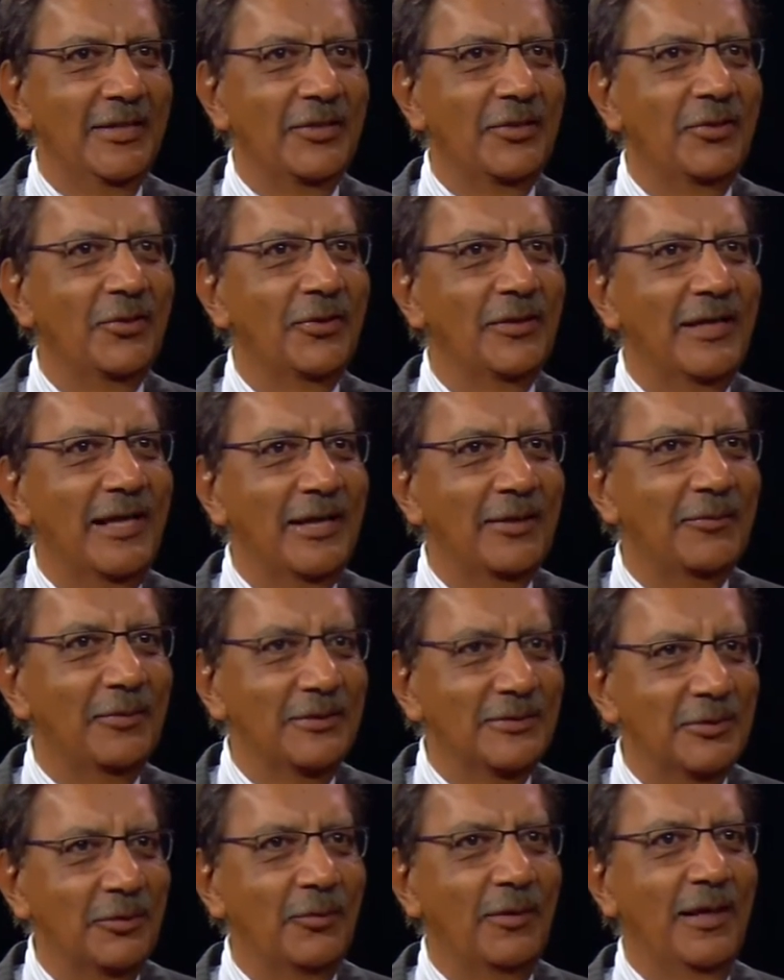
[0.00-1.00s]
Kodak
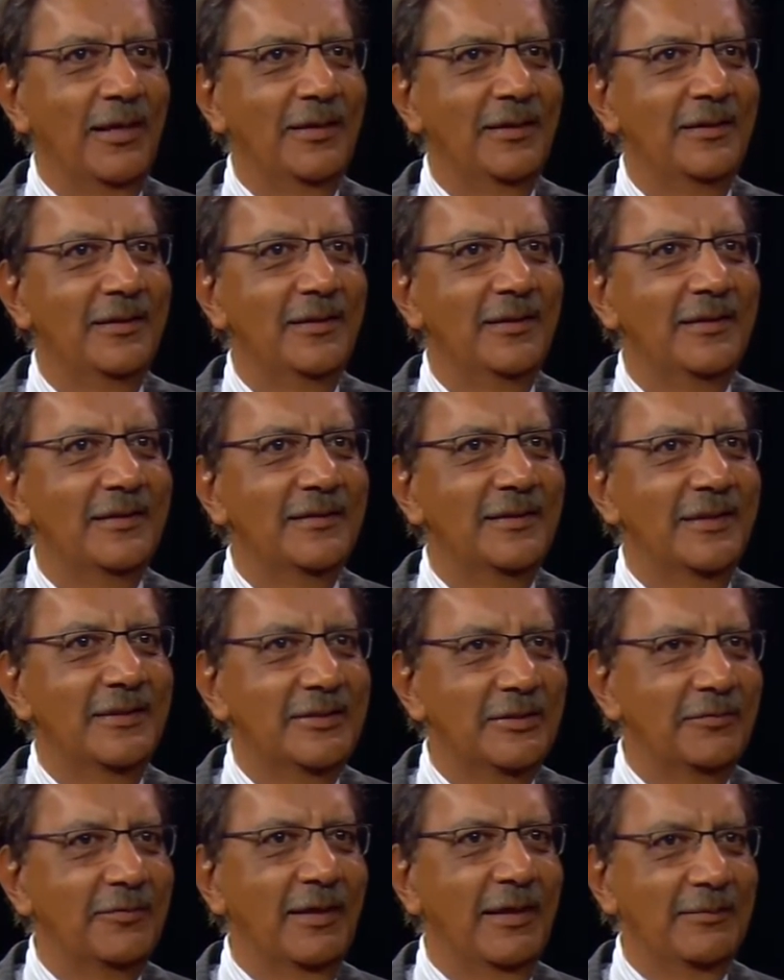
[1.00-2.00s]
was the one that
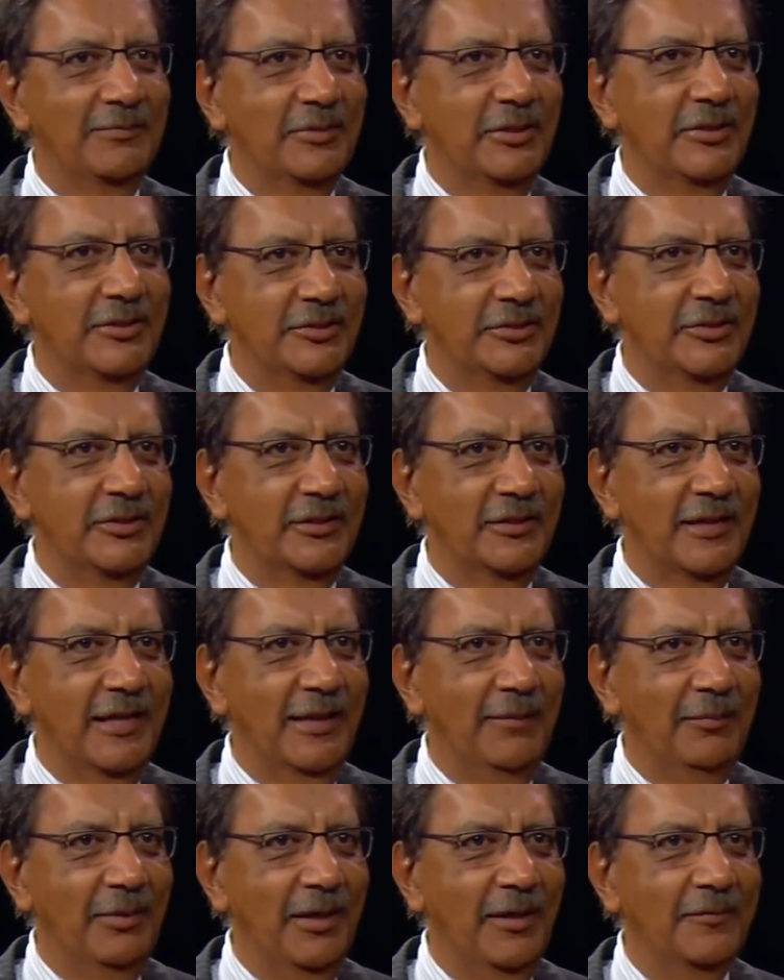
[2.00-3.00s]
developed a digital
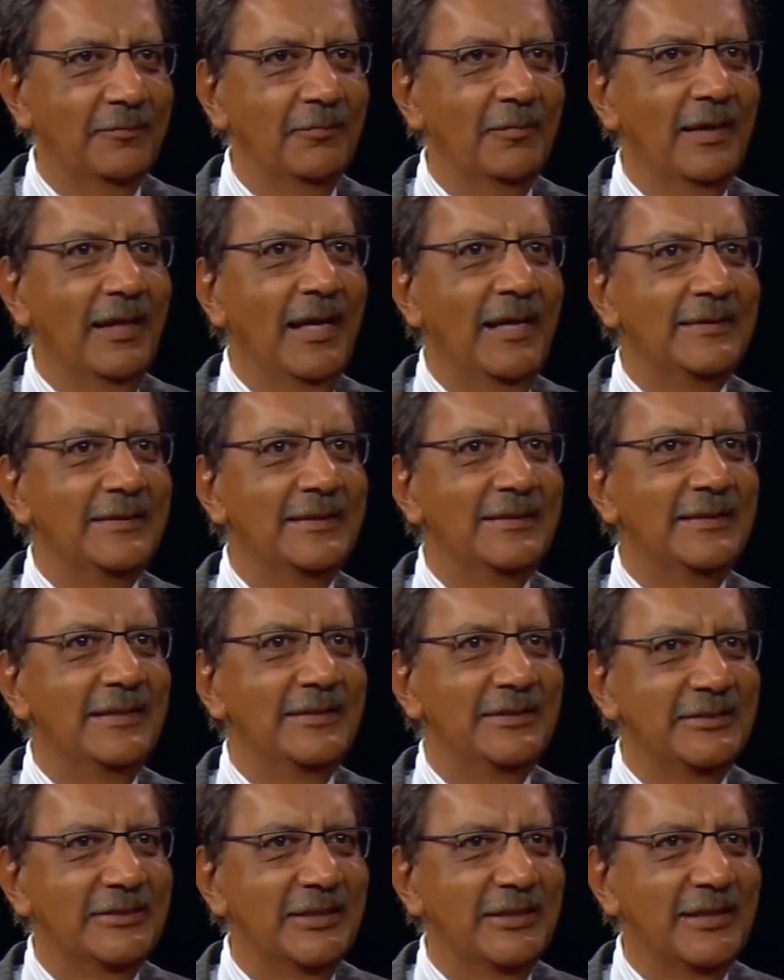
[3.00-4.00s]
camera, and the
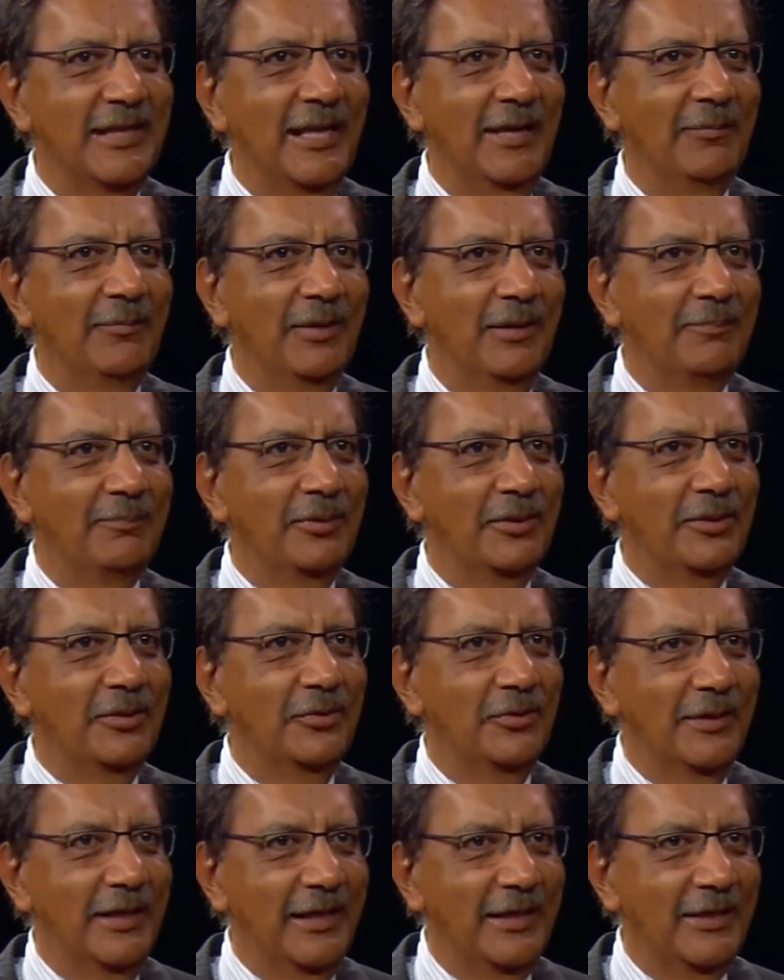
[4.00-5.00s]
digital camera put
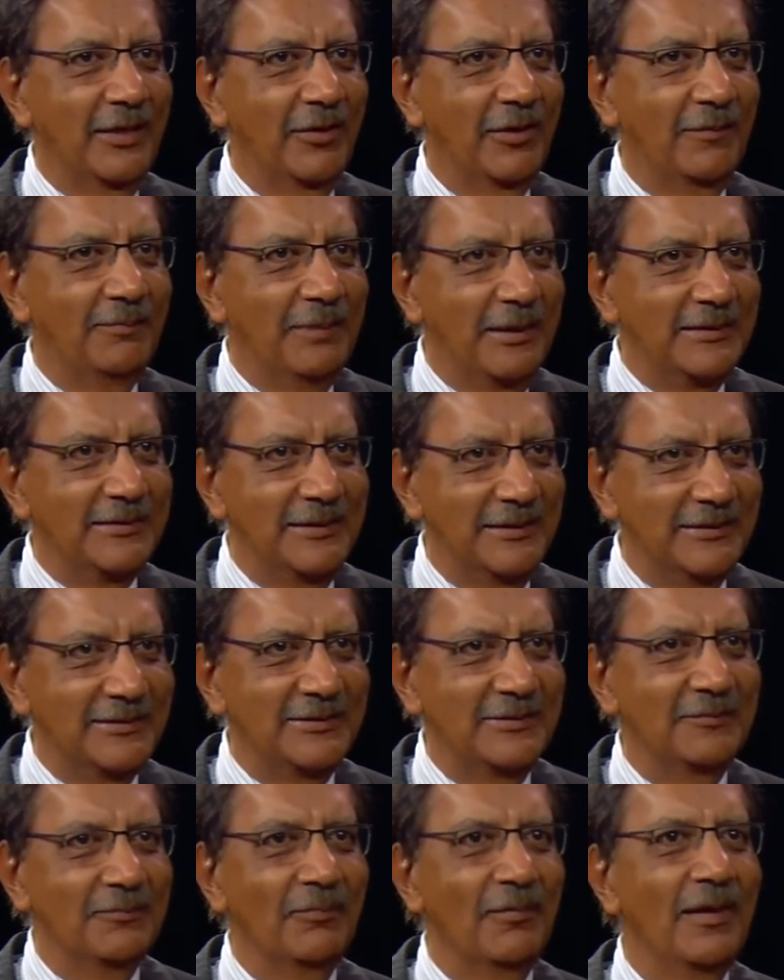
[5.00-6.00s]
Kodak out of business.